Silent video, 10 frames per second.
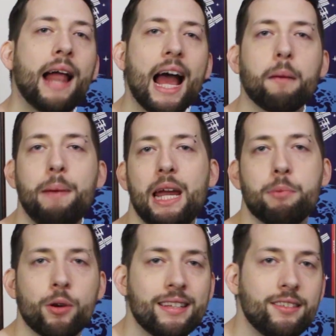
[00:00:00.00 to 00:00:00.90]
black
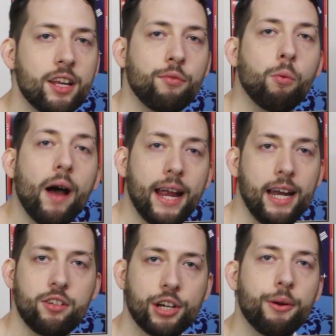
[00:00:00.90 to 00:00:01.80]
paper instead of
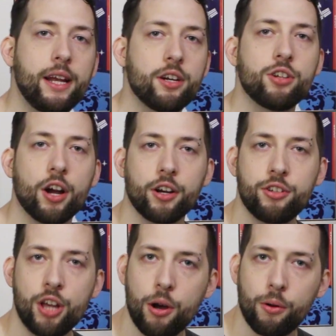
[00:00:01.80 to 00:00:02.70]
white to create a darker
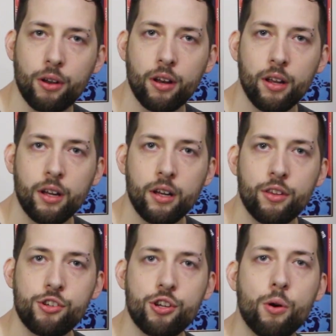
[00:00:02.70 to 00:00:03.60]
tone.
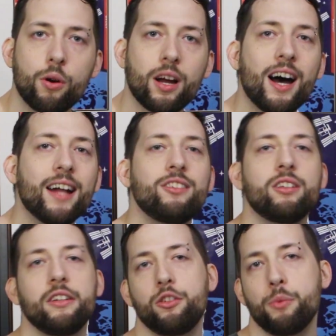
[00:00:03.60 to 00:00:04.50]
The show
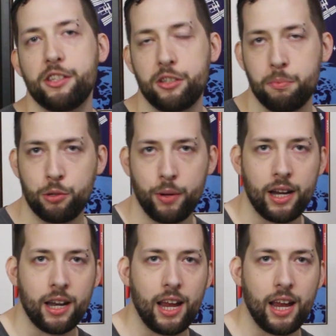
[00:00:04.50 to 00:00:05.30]
constantly switched between